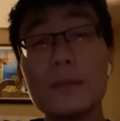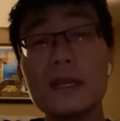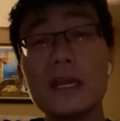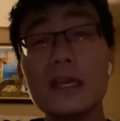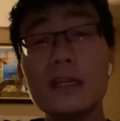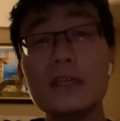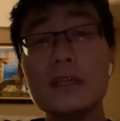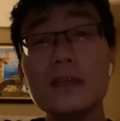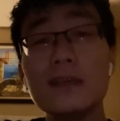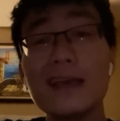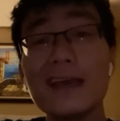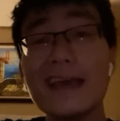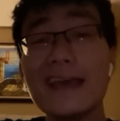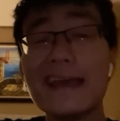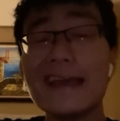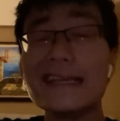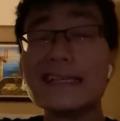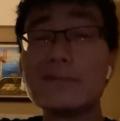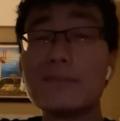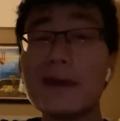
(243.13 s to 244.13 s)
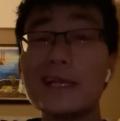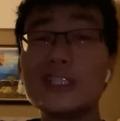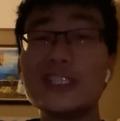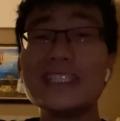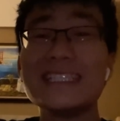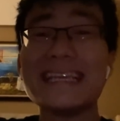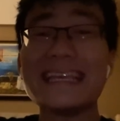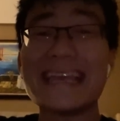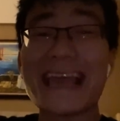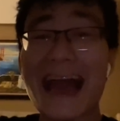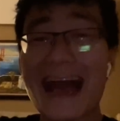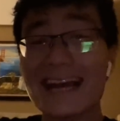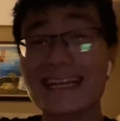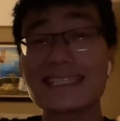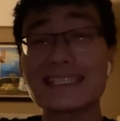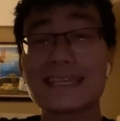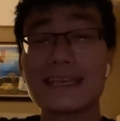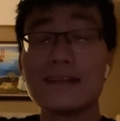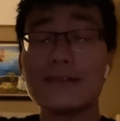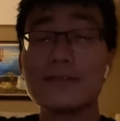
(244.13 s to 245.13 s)
in handy is Metchie's yak
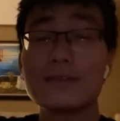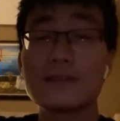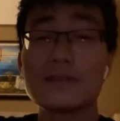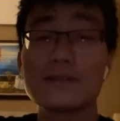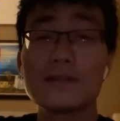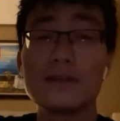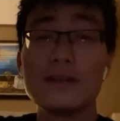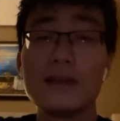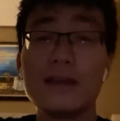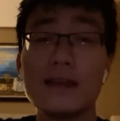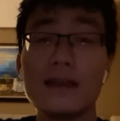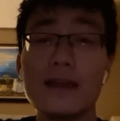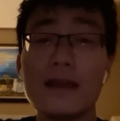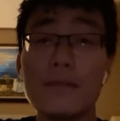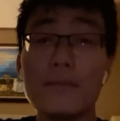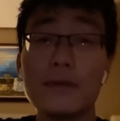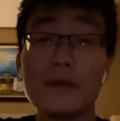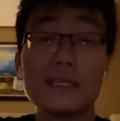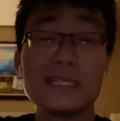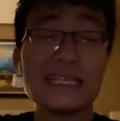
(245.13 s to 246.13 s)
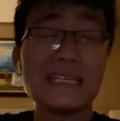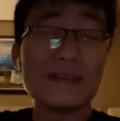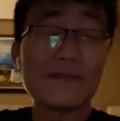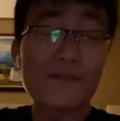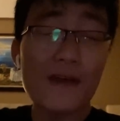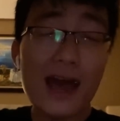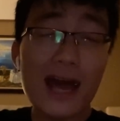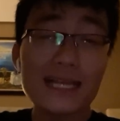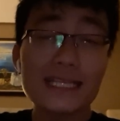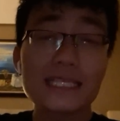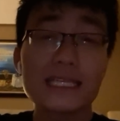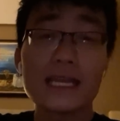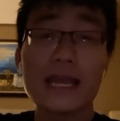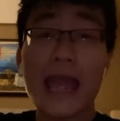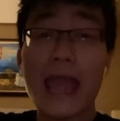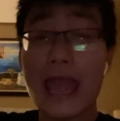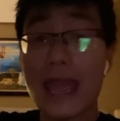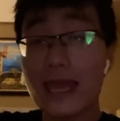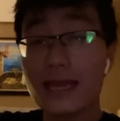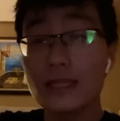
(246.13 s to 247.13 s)
skills. Because he's fast
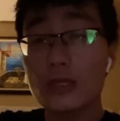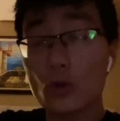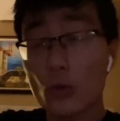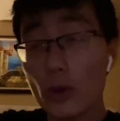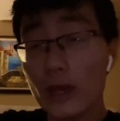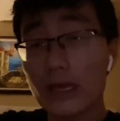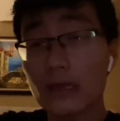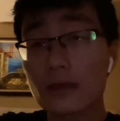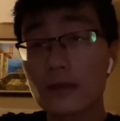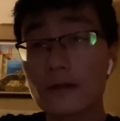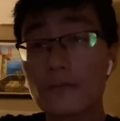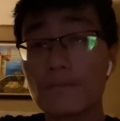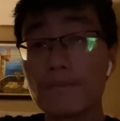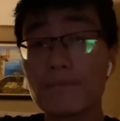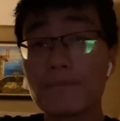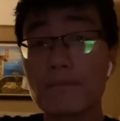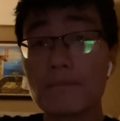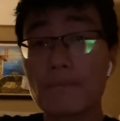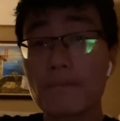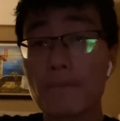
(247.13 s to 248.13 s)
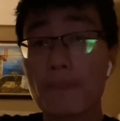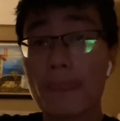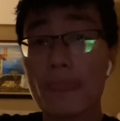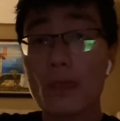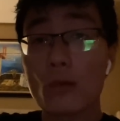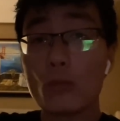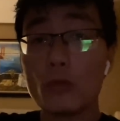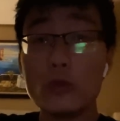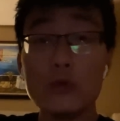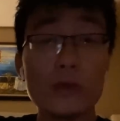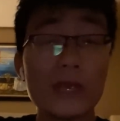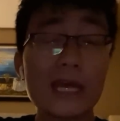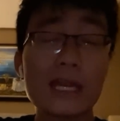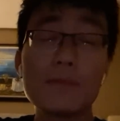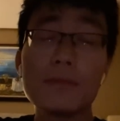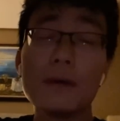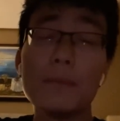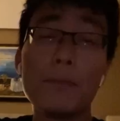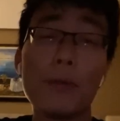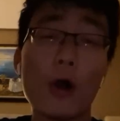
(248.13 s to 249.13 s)
and quick, when you get
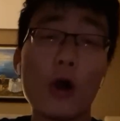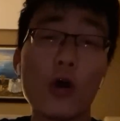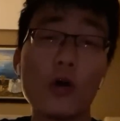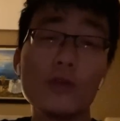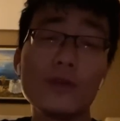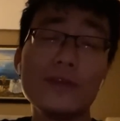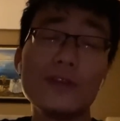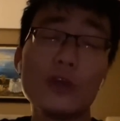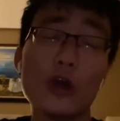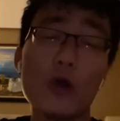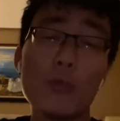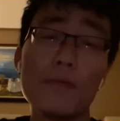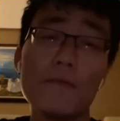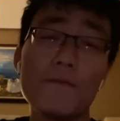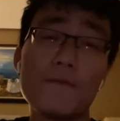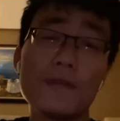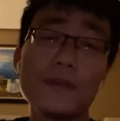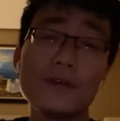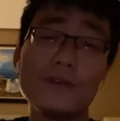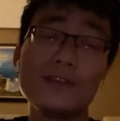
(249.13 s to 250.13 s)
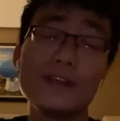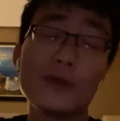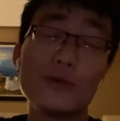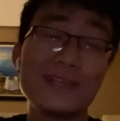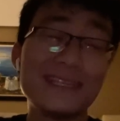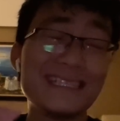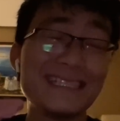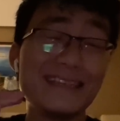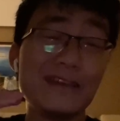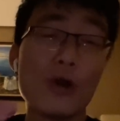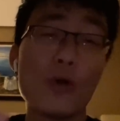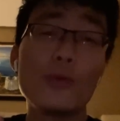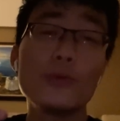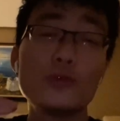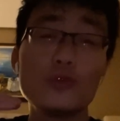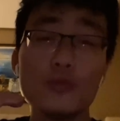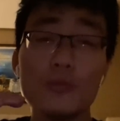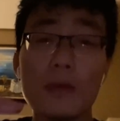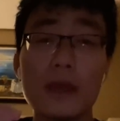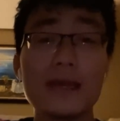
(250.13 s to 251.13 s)
him the ball in the open field, he's going
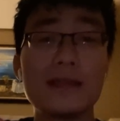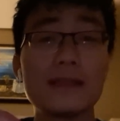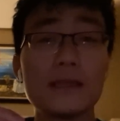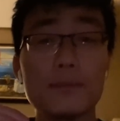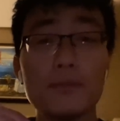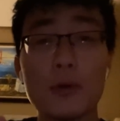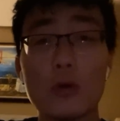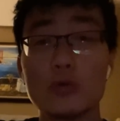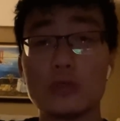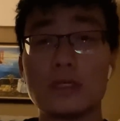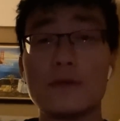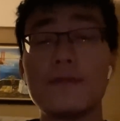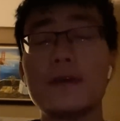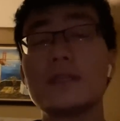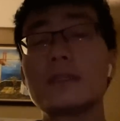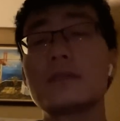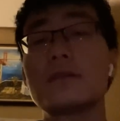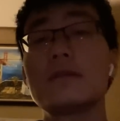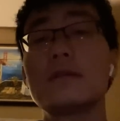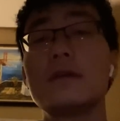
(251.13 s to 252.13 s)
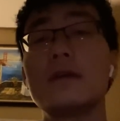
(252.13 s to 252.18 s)
to make the most of it.